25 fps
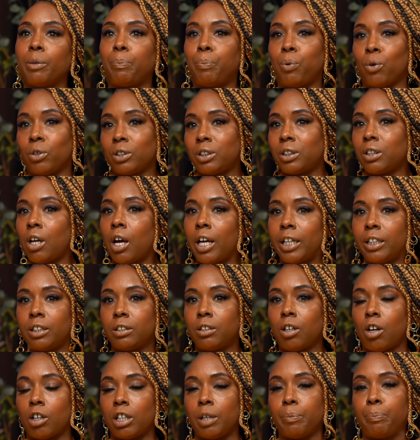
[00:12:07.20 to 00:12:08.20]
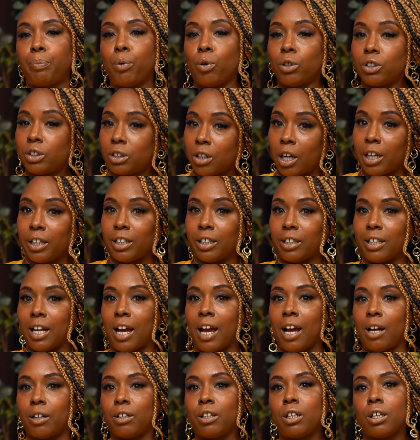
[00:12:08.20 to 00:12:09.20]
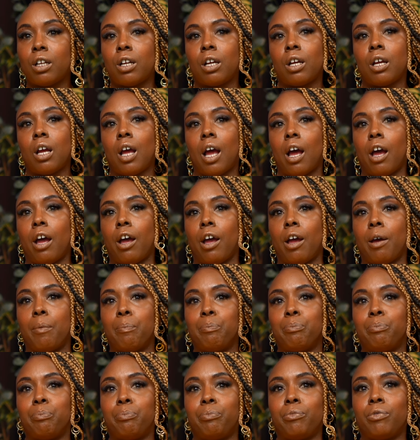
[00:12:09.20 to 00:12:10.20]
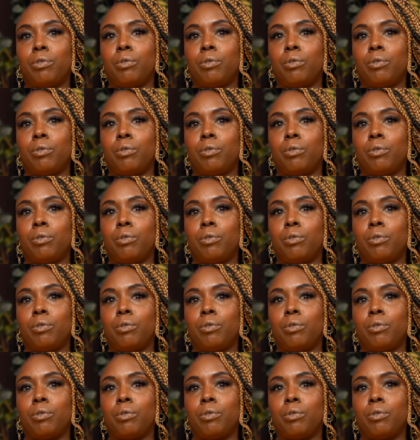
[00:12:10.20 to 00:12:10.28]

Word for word: on the plus side, on the plus side of that, um,